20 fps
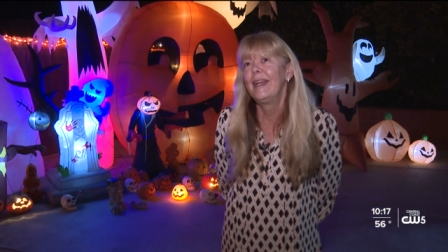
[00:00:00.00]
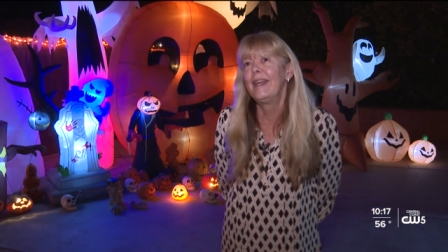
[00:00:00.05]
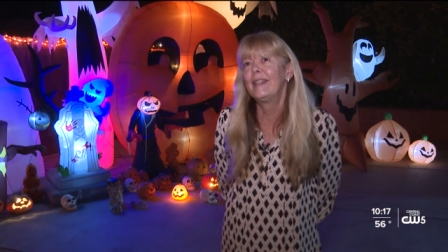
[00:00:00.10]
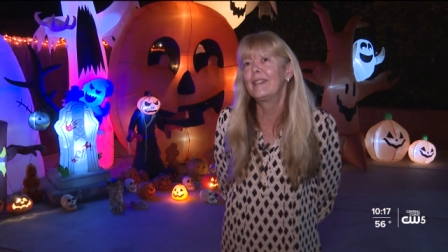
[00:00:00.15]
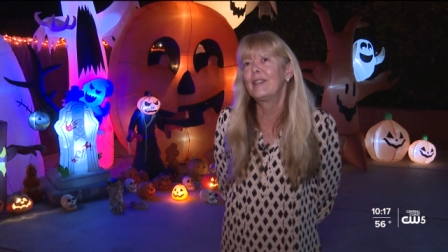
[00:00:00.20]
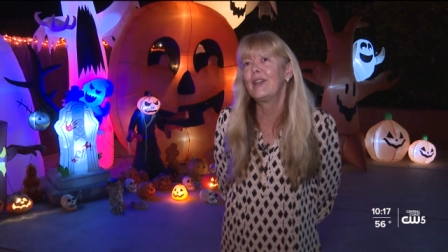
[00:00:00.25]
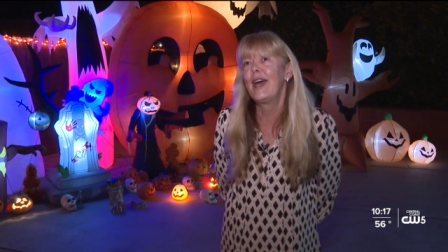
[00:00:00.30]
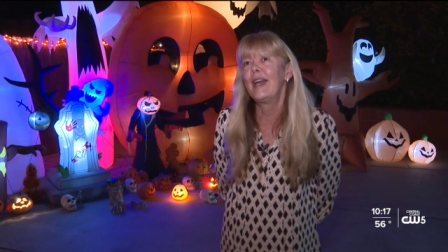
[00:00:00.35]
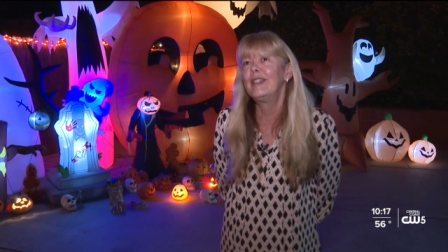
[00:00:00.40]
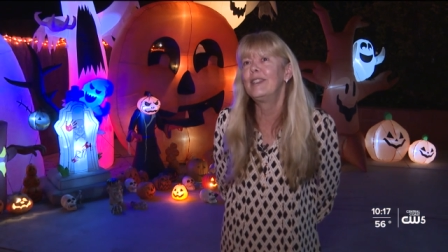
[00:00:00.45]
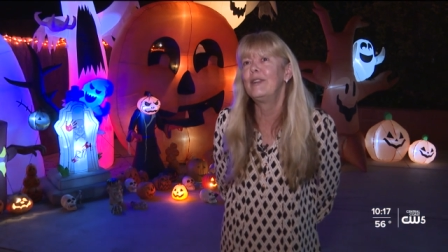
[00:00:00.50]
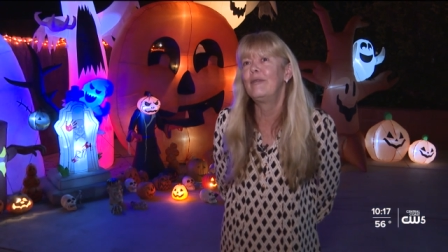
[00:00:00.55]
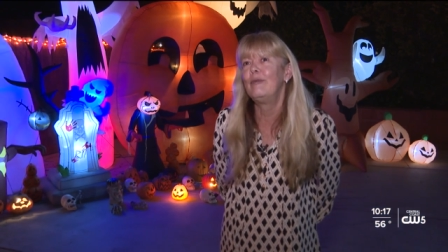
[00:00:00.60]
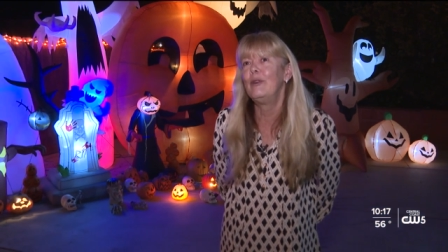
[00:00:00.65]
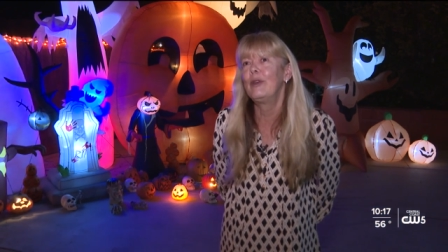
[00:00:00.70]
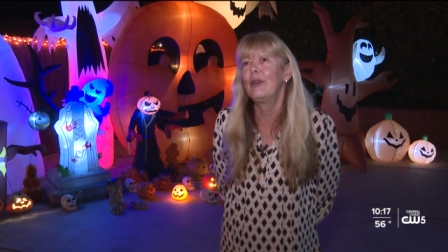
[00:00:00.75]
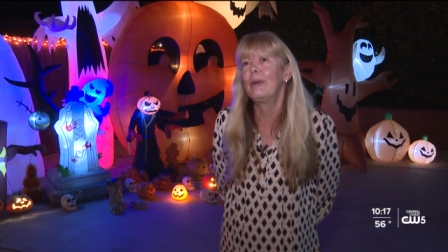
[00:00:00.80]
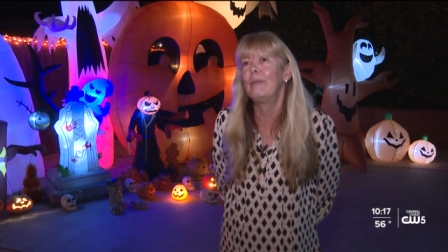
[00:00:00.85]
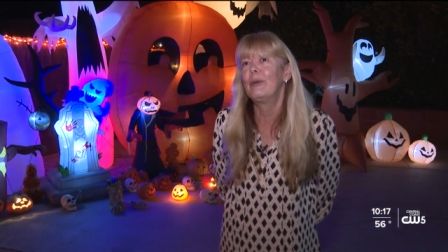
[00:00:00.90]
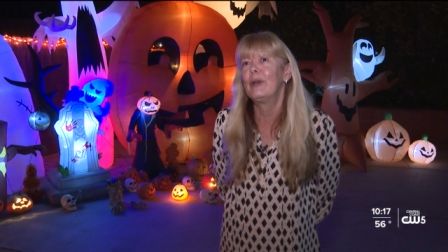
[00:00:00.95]
it's nice
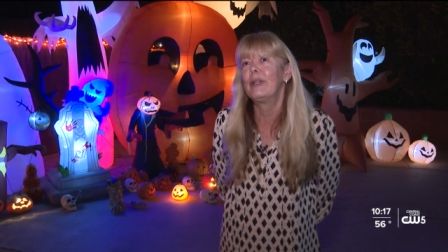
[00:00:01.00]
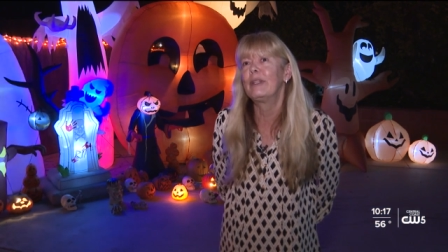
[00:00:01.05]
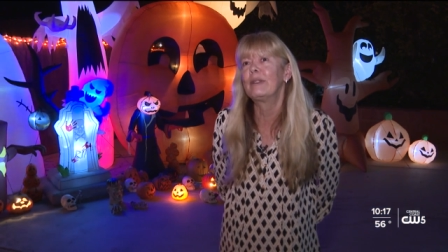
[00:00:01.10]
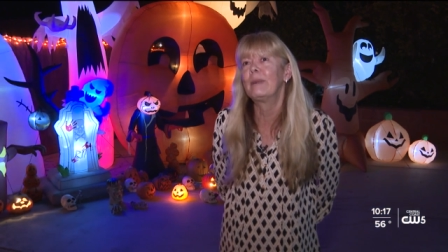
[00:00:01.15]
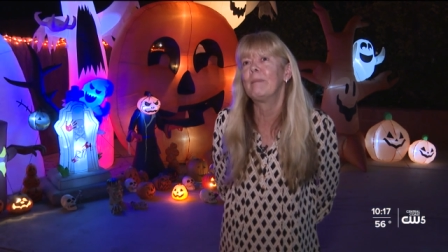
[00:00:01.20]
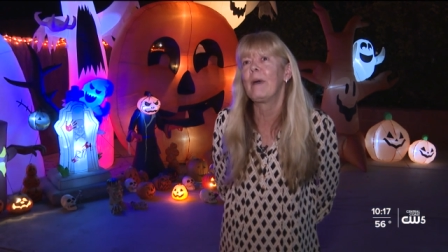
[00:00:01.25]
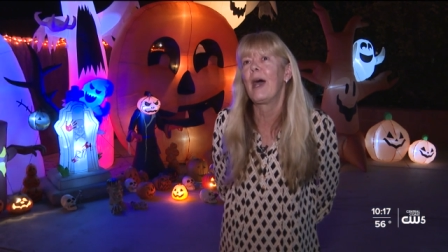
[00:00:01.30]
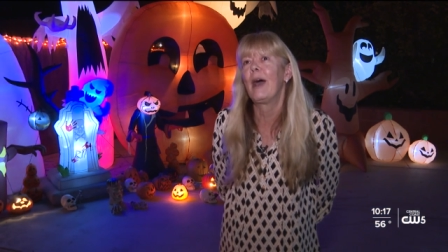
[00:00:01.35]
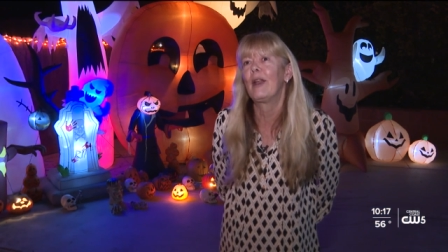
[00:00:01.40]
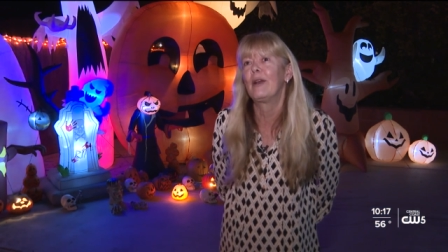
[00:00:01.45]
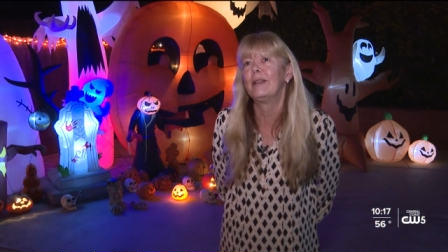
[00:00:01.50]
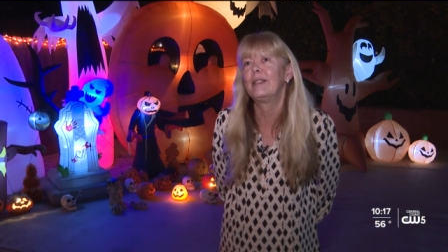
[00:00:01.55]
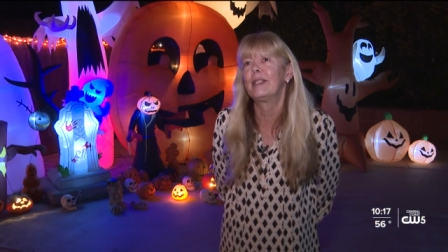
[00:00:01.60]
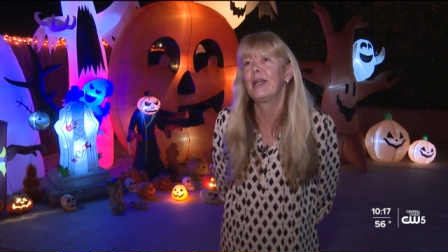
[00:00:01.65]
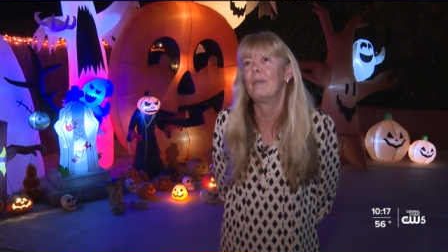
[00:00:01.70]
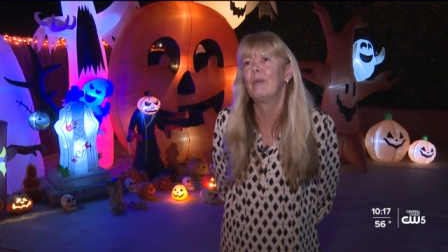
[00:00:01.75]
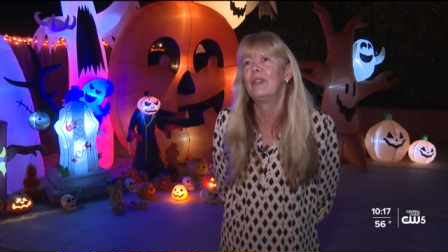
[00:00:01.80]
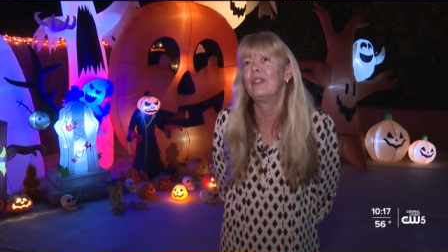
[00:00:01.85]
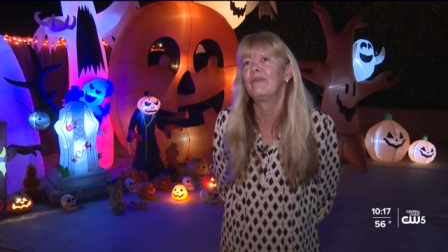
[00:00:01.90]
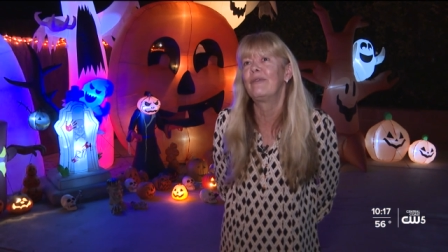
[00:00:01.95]
if you can put a smile on
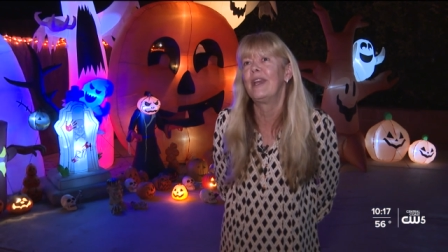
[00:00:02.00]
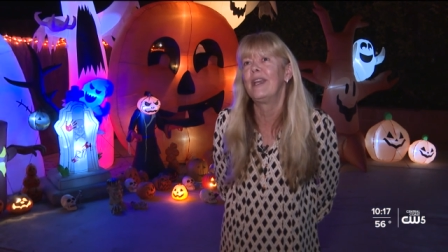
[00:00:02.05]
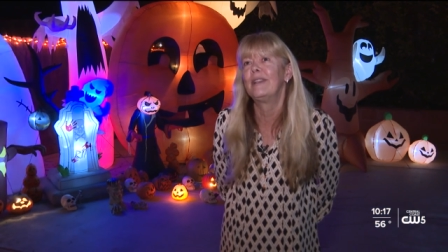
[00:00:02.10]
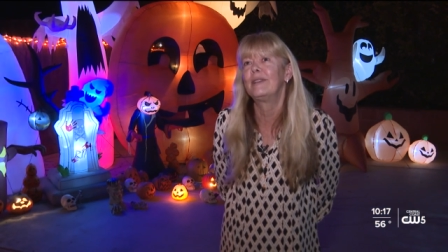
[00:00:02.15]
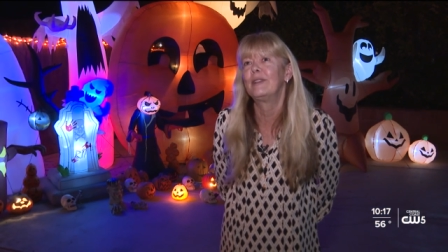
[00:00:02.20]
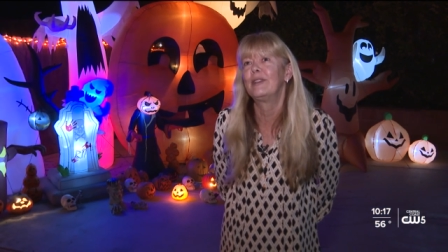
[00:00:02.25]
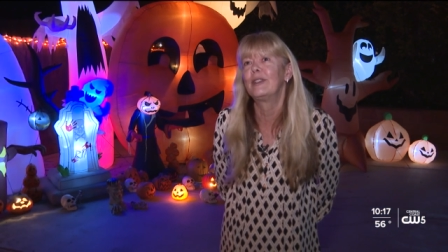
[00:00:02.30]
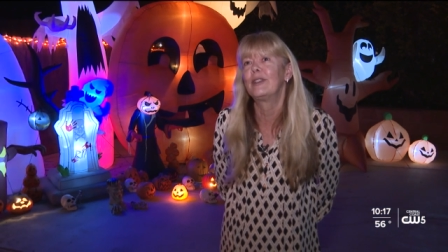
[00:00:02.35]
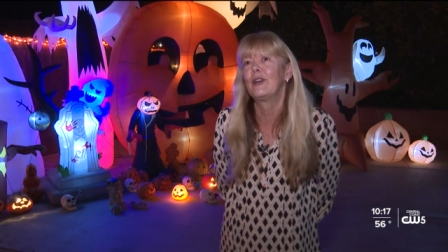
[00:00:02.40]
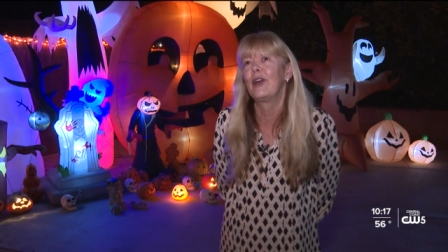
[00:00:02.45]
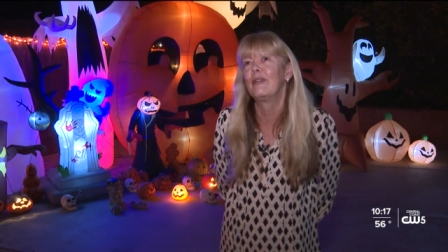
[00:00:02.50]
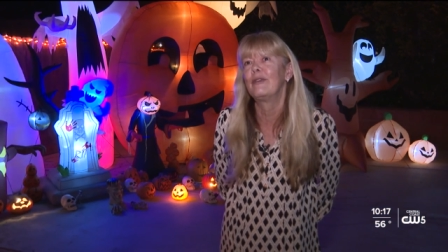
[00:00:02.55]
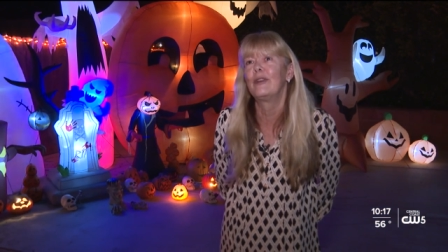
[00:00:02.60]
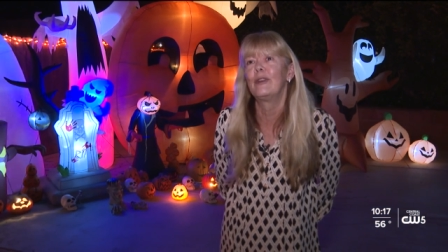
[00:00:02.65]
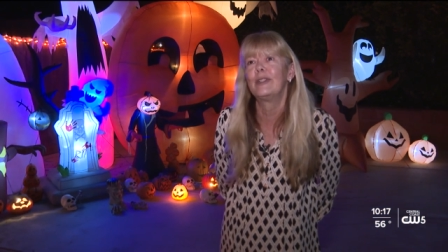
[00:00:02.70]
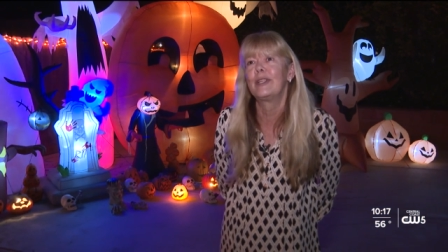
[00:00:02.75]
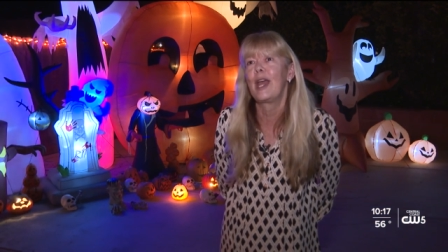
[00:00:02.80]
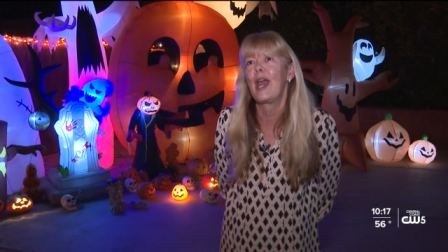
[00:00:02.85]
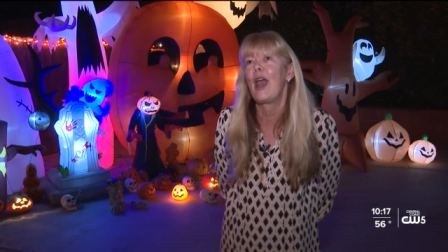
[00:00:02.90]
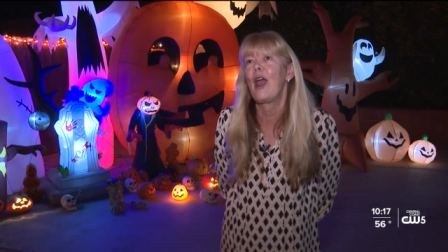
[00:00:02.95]
someone's face to start
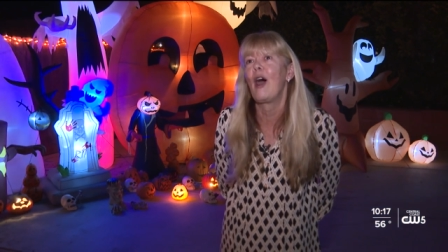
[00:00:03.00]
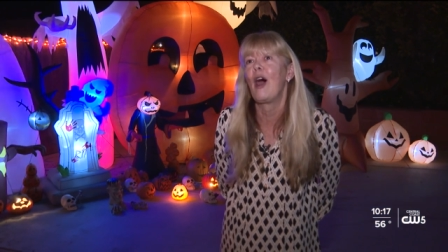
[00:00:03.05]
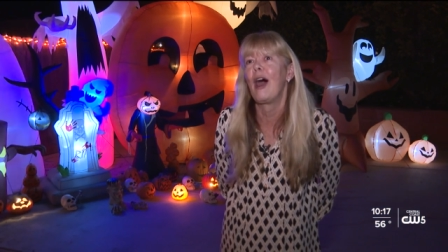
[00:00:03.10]
their day